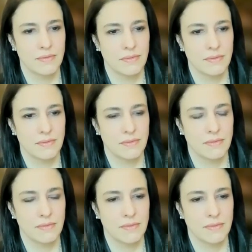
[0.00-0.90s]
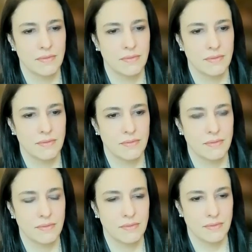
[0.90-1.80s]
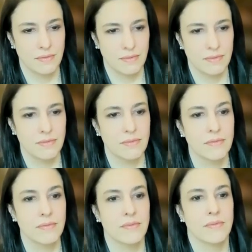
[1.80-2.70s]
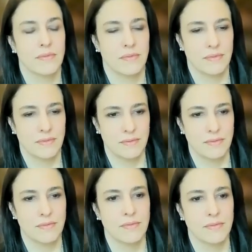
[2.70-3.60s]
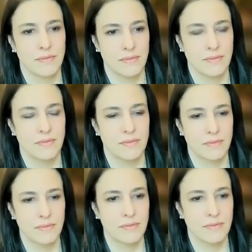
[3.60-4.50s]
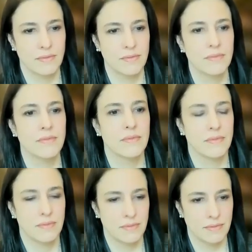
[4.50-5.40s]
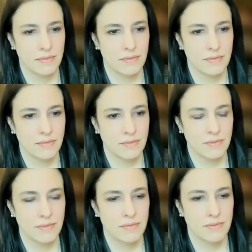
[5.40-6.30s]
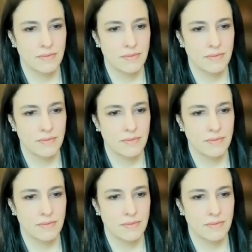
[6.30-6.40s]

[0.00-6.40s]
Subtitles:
[no speech]